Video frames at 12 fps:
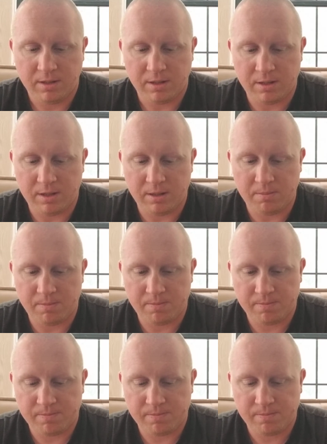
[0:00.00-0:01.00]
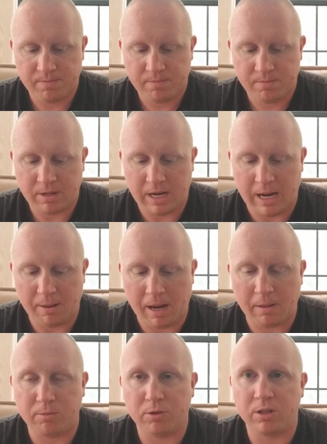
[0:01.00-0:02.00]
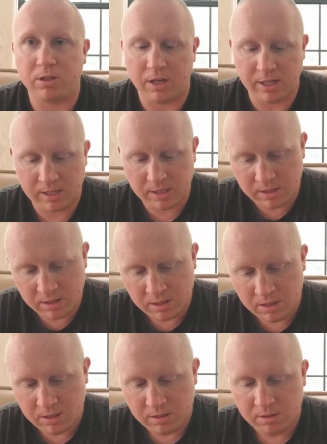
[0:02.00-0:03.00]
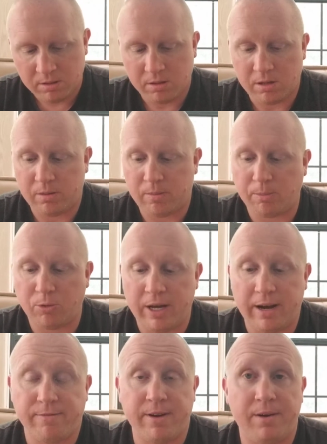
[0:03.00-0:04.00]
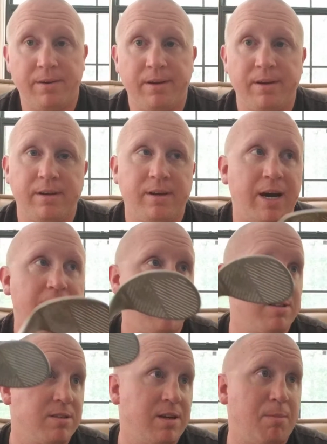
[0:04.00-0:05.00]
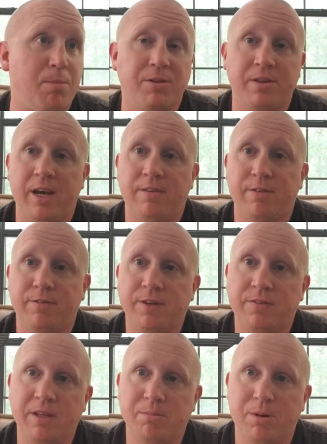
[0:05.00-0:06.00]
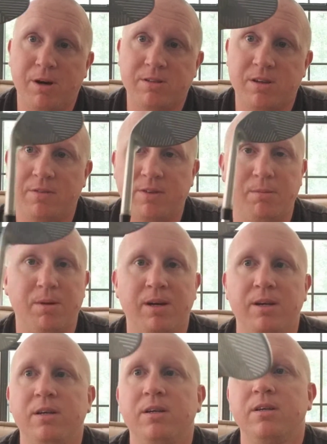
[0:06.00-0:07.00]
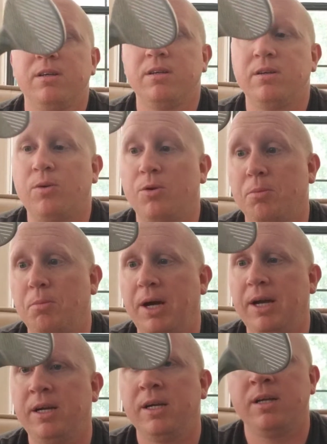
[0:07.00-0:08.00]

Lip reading: But I really like it. I'm glad I found it. Honestly, I bought the head for $15 off eBay over the bay,